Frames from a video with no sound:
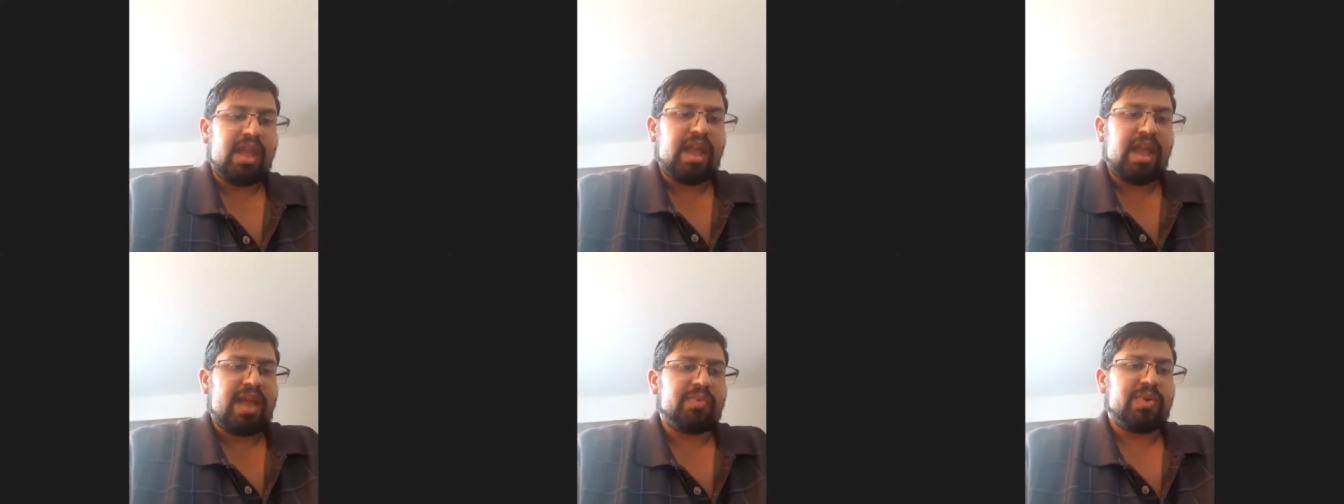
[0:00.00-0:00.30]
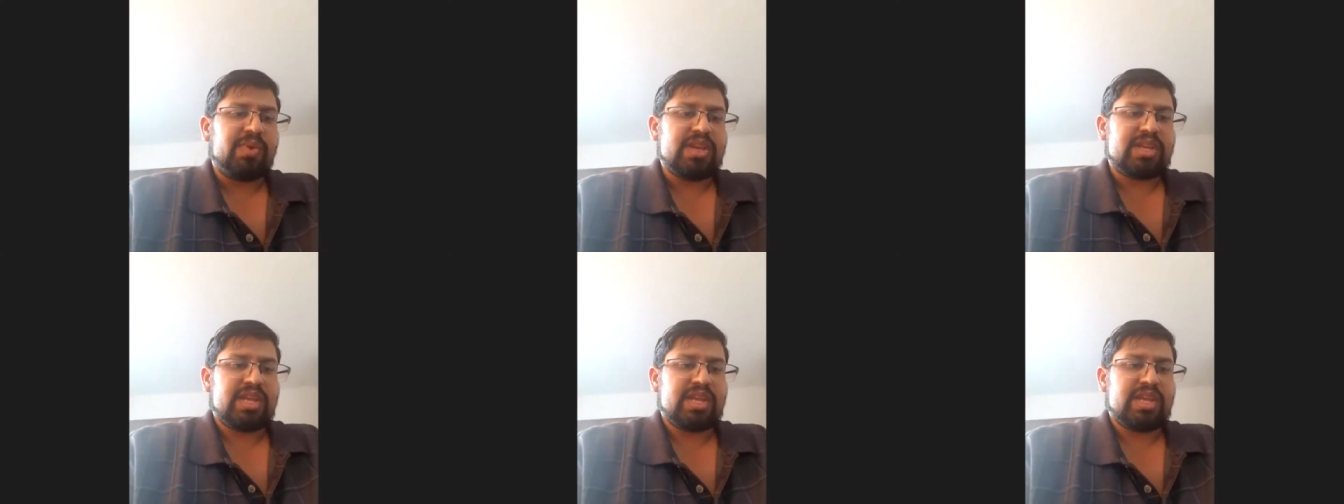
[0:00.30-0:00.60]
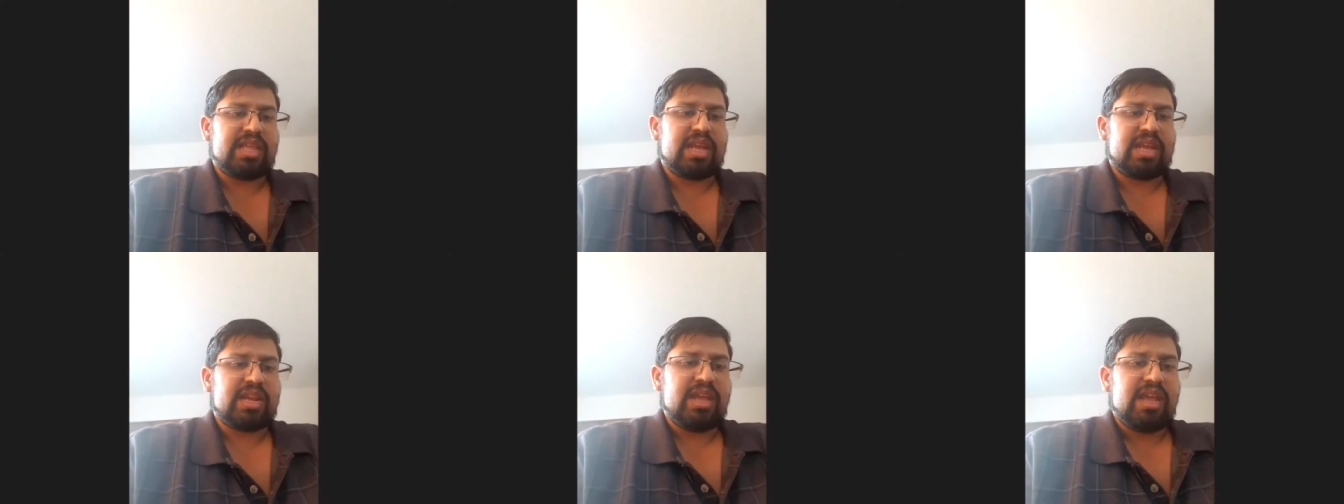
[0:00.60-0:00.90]
and we see
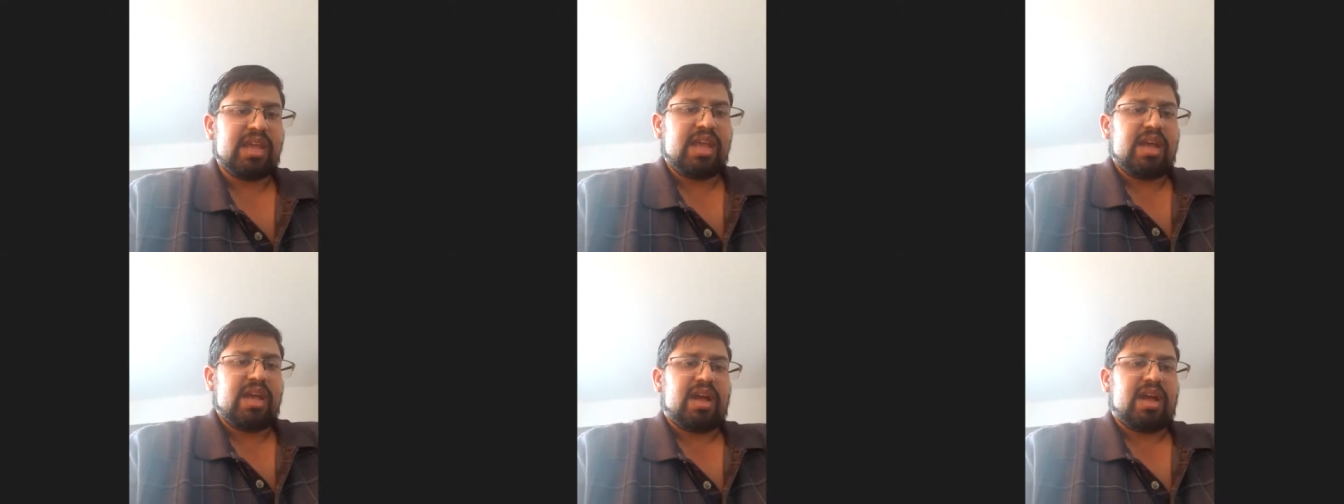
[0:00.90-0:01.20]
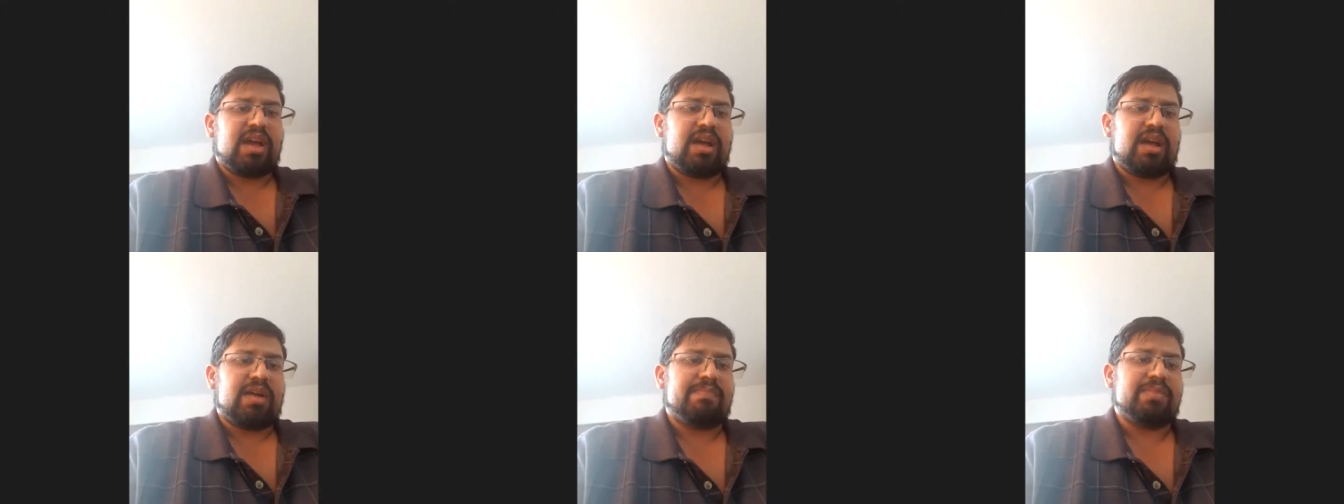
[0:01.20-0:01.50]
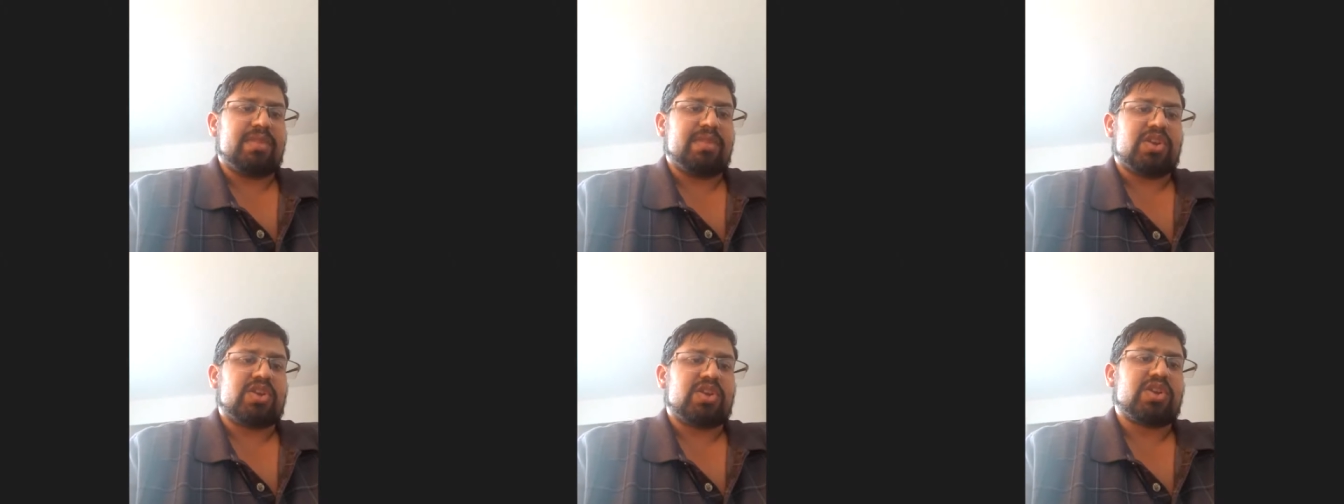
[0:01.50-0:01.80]
that um,
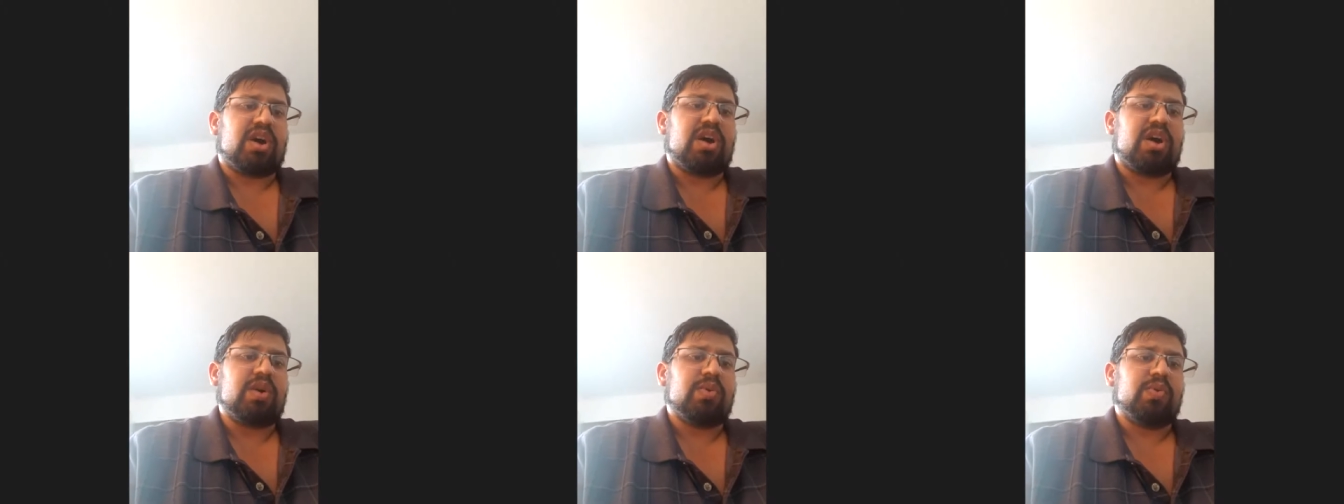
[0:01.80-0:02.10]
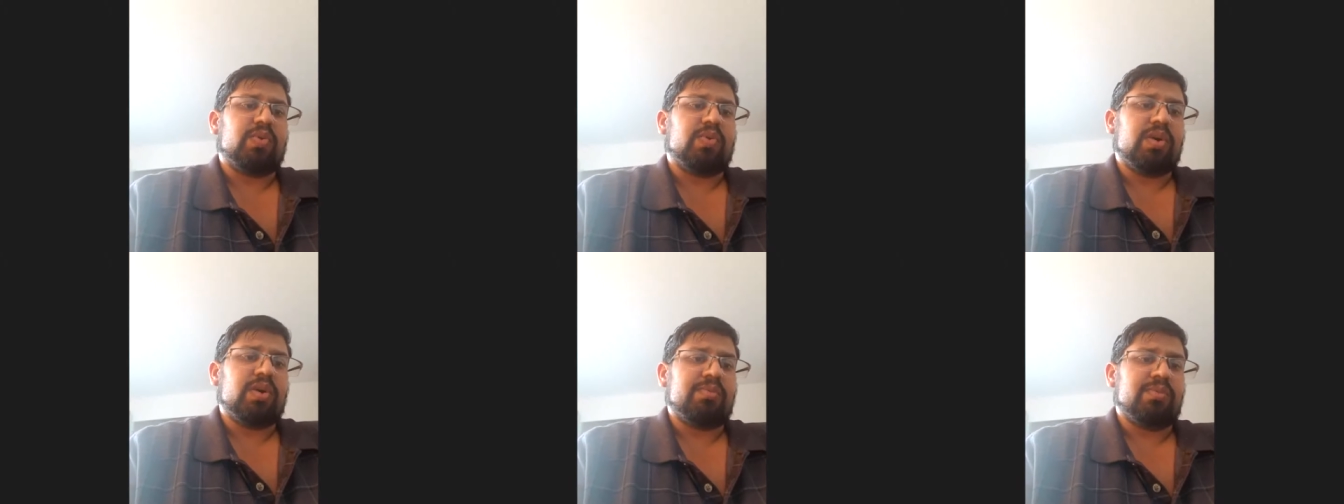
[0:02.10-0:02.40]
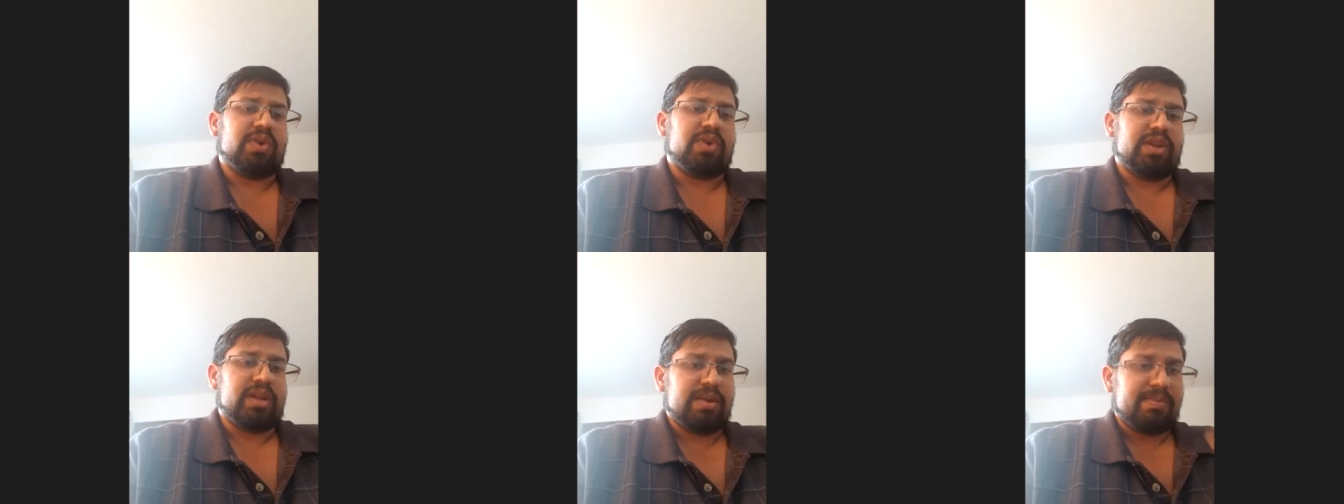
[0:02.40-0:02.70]
the star
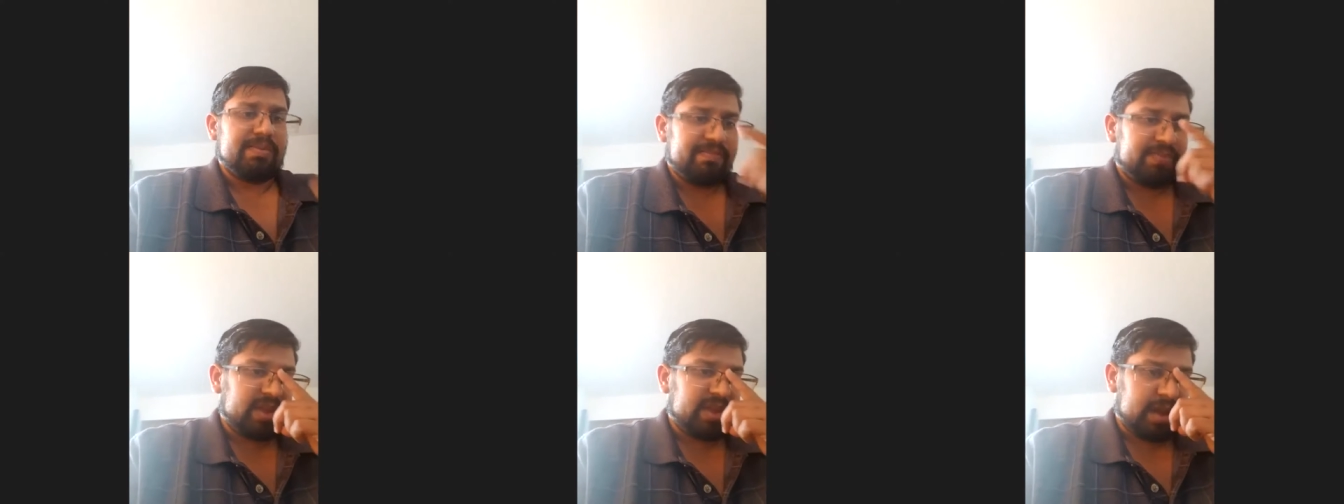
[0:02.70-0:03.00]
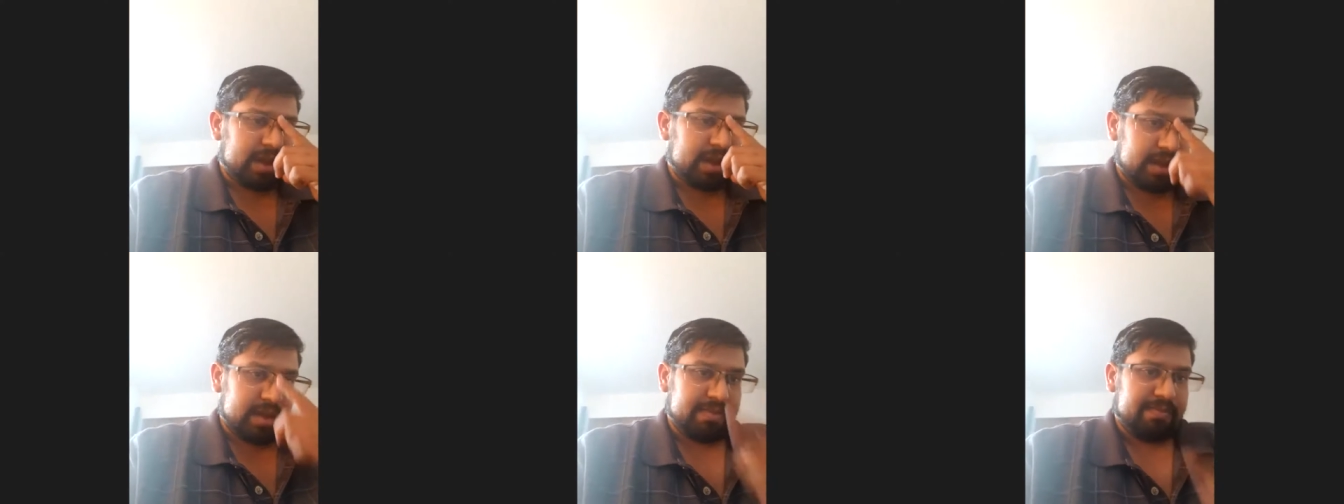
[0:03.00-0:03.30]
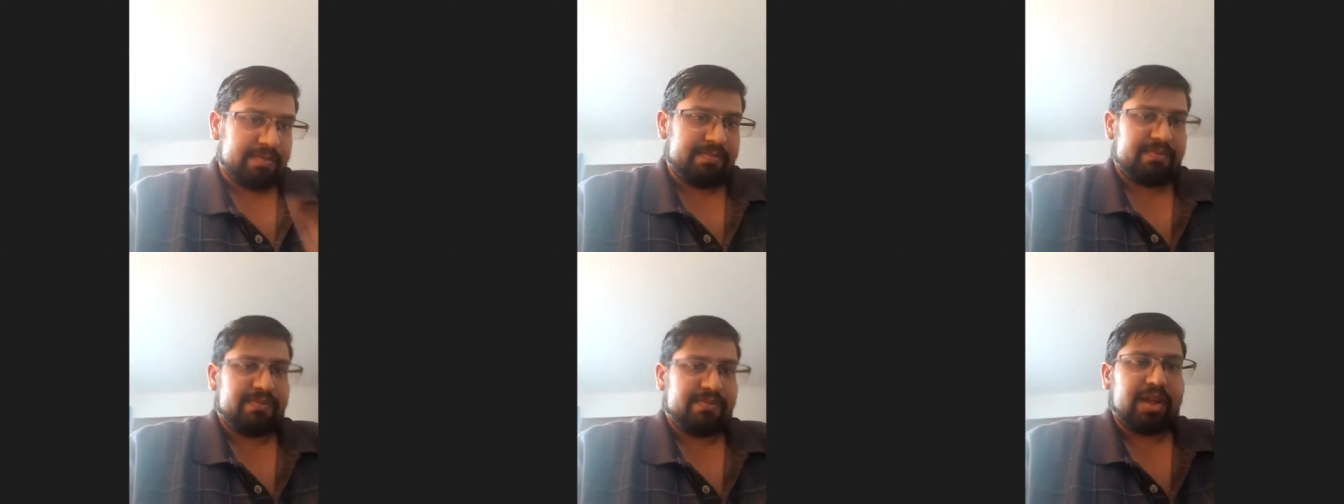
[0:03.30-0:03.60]
wormwood
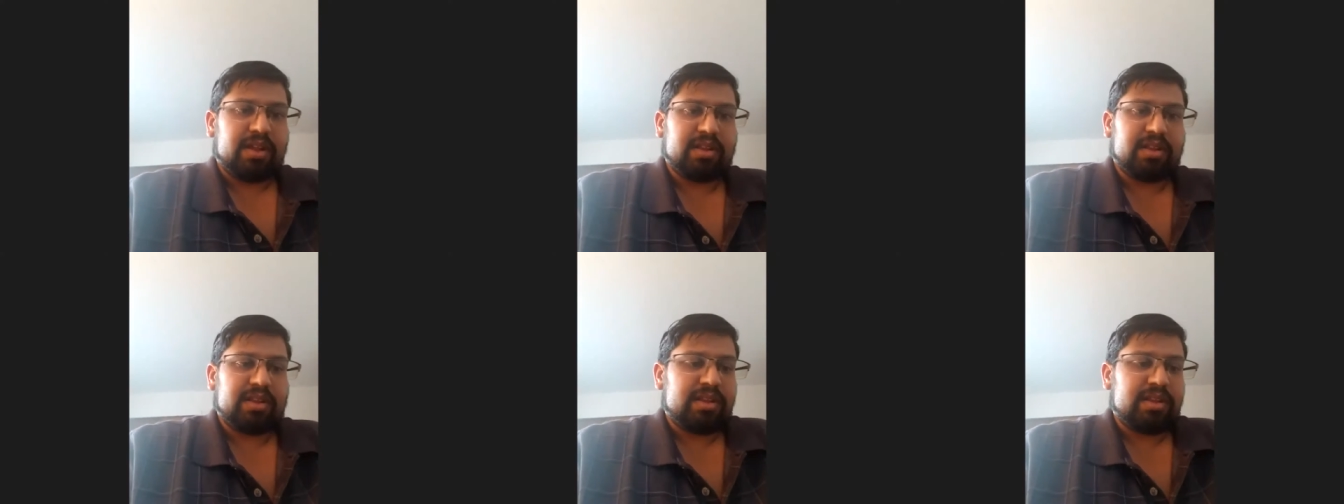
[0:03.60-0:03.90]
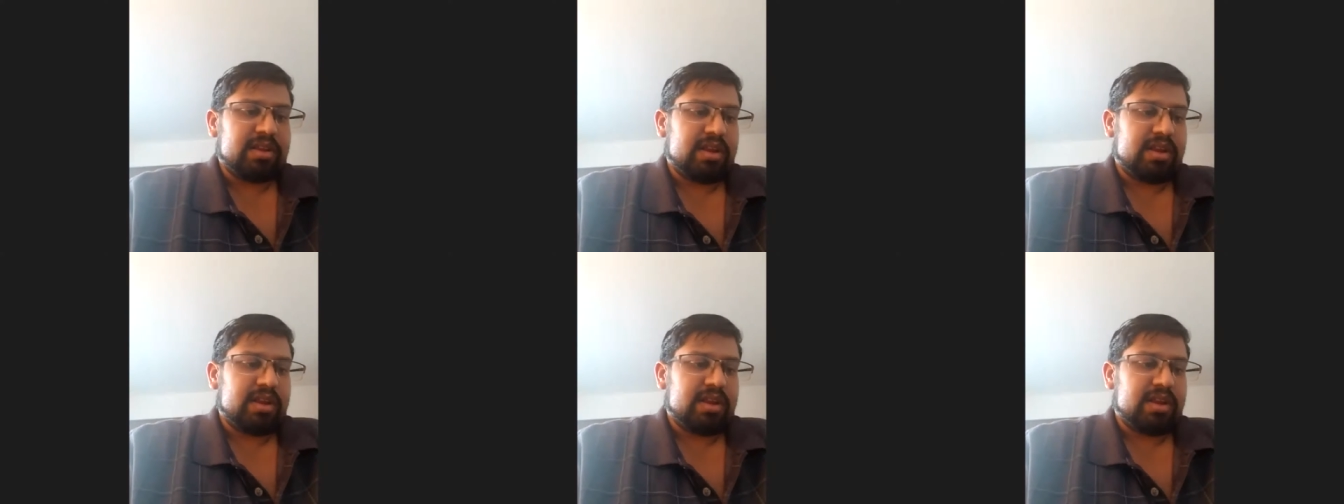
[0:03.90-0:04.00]
um, fell